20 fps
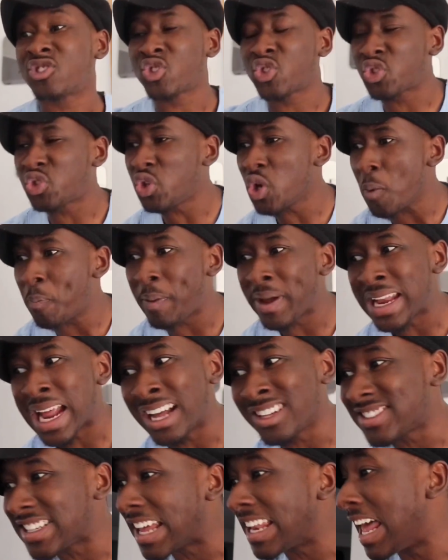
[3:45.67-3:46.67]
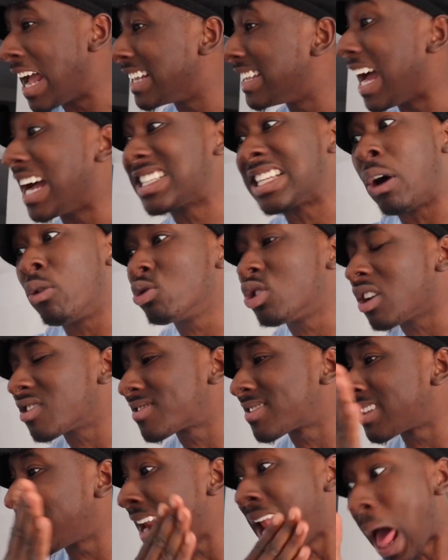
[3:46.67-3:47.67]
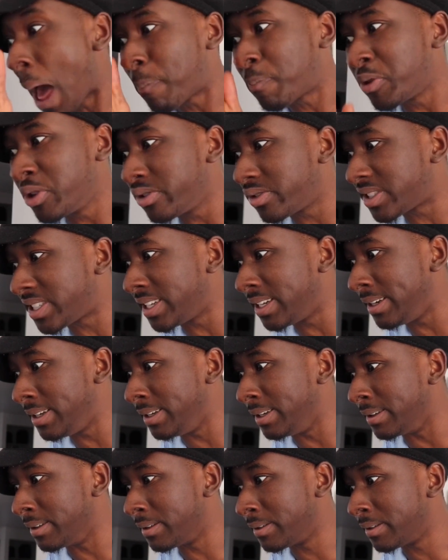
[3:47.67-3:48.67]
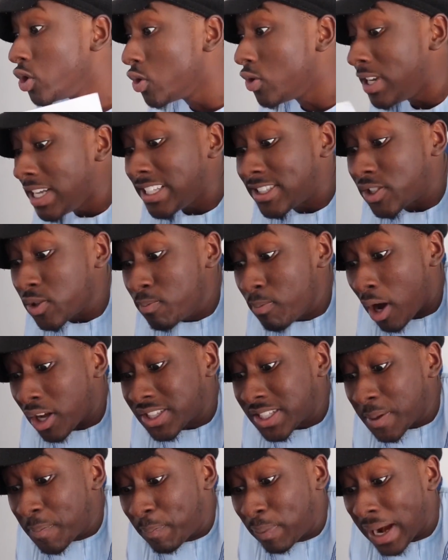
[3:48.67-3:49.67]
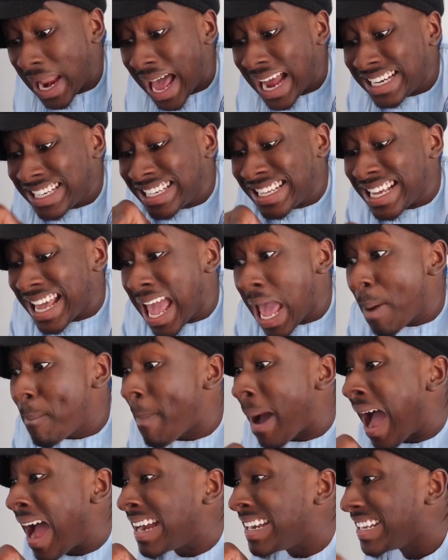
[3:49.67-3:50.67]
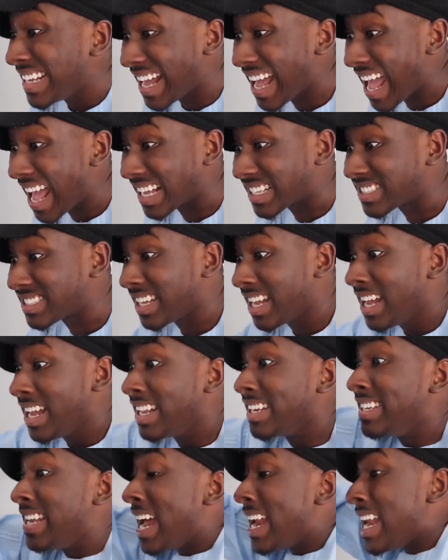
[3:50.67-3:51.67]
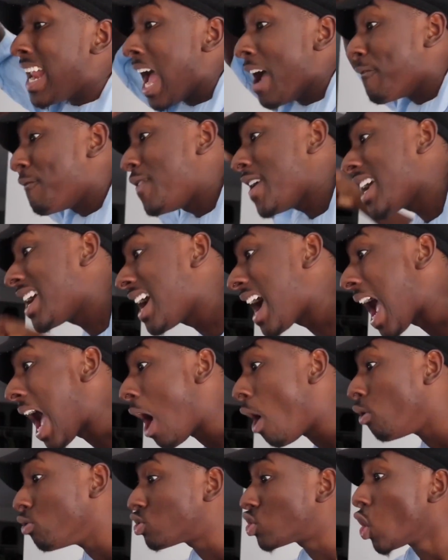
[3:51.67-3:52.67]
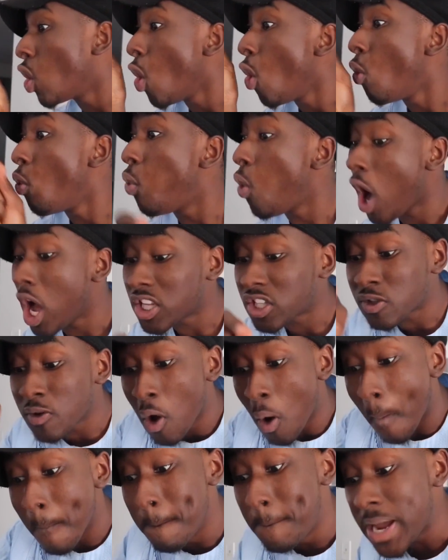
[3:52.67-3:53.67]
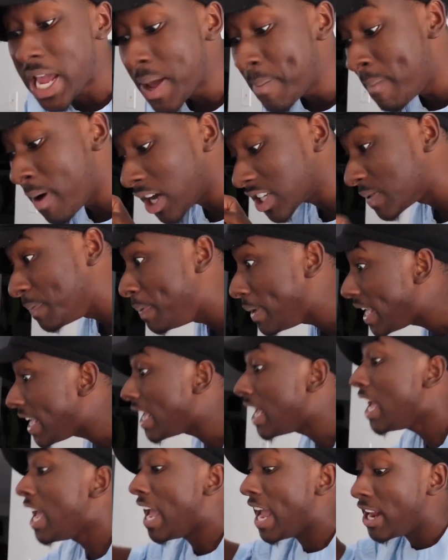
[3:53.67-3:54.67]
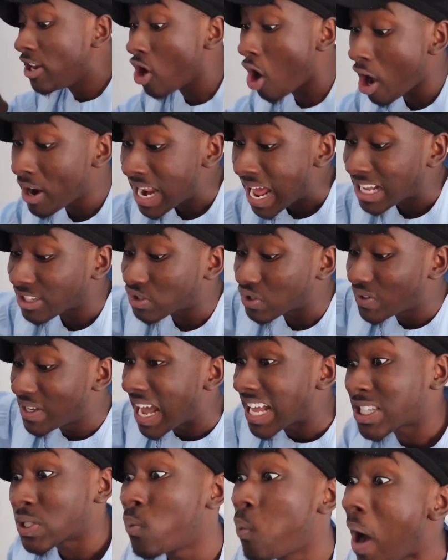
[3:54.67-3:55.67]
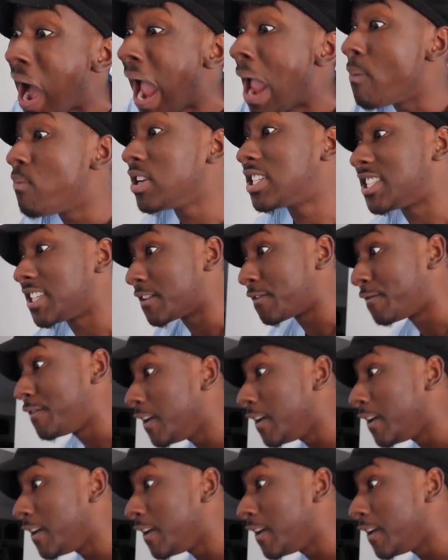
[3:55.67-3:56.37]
stupid answer like that, I will just slap you silly. You need to multiply the m and the x, then figure out what b must be in order to get y, which is